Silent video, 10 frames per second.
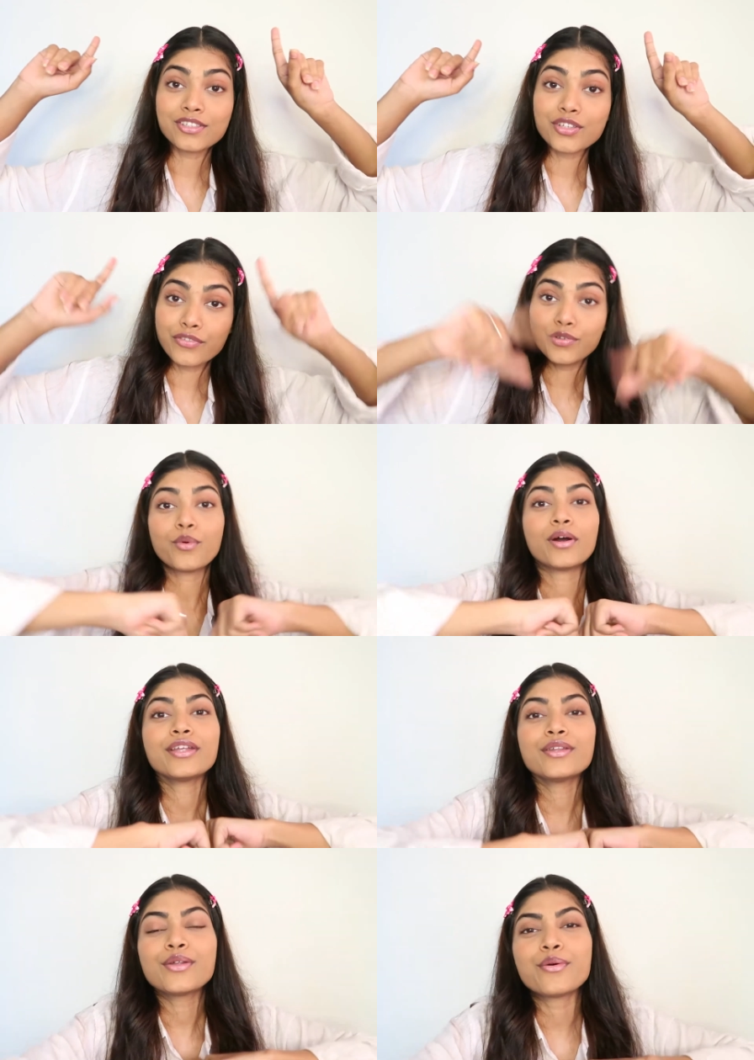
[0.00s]
so if you want
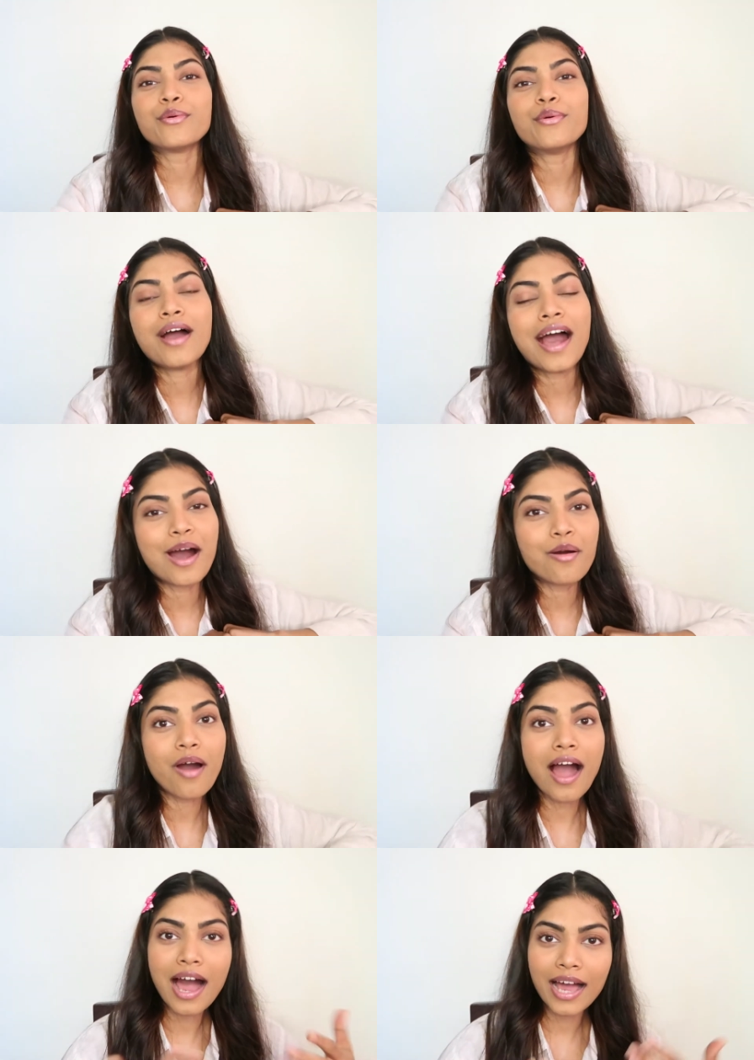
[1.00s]
to know how
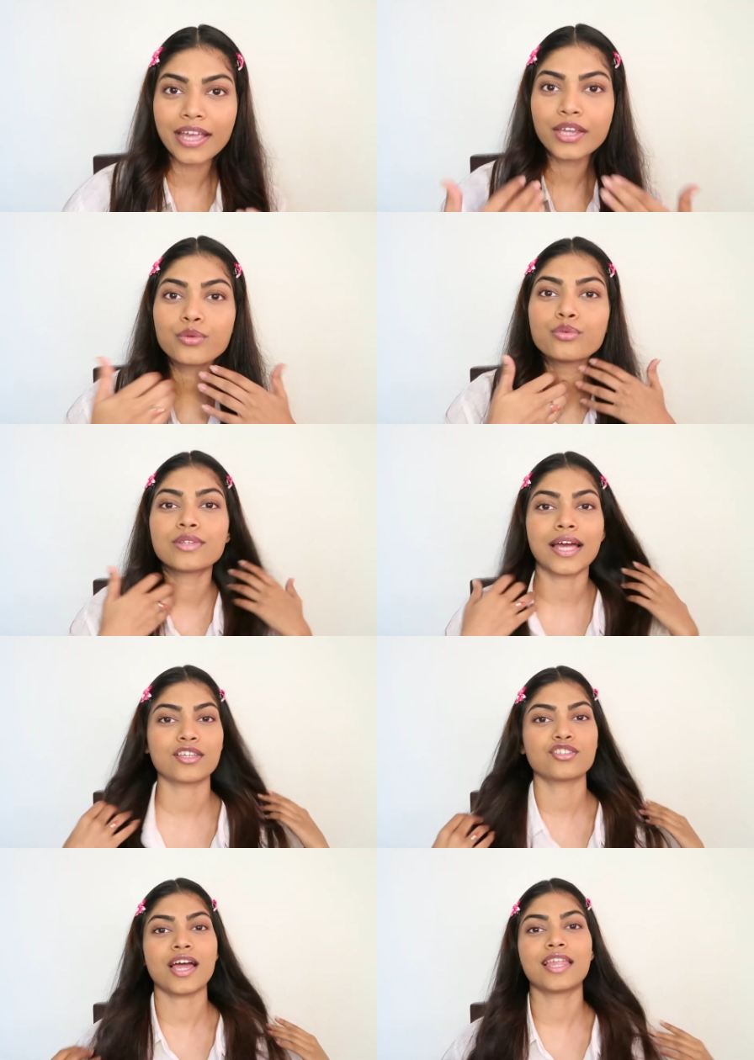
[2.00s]
I do
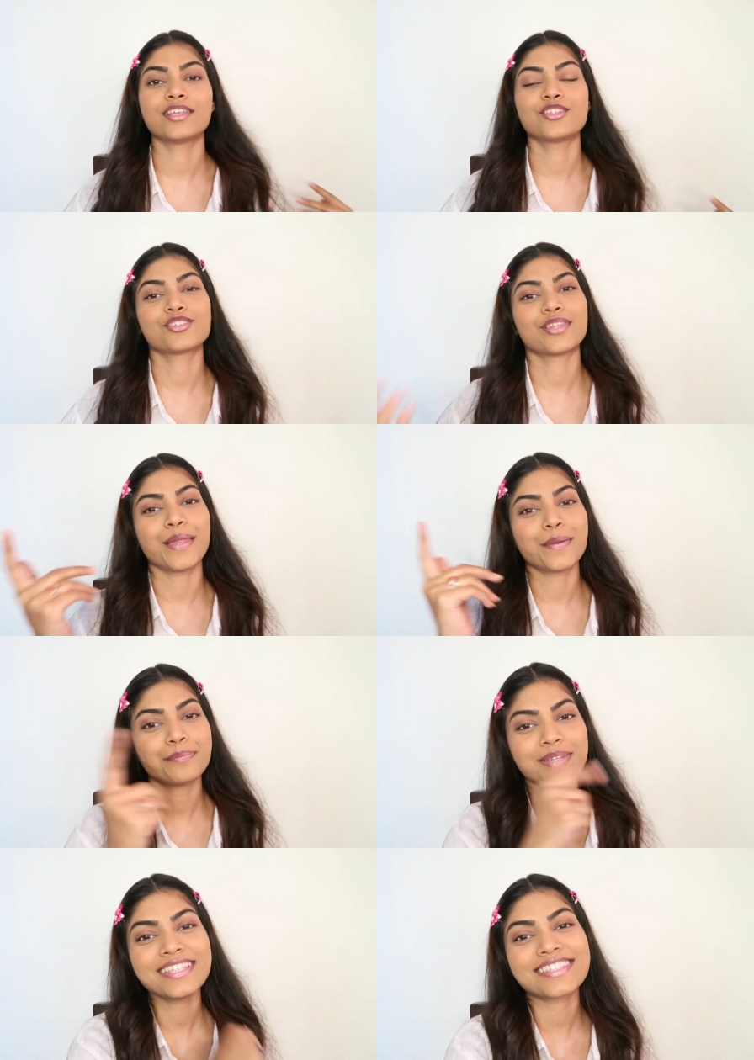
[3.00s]
that challenge, then
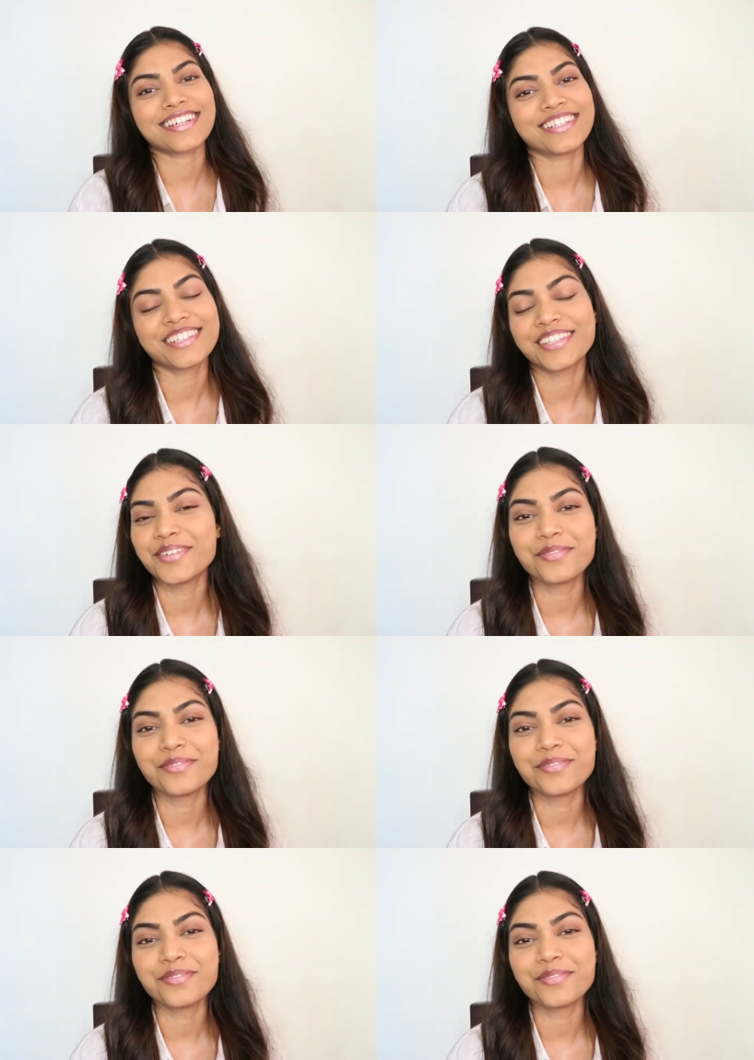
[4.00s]
please continue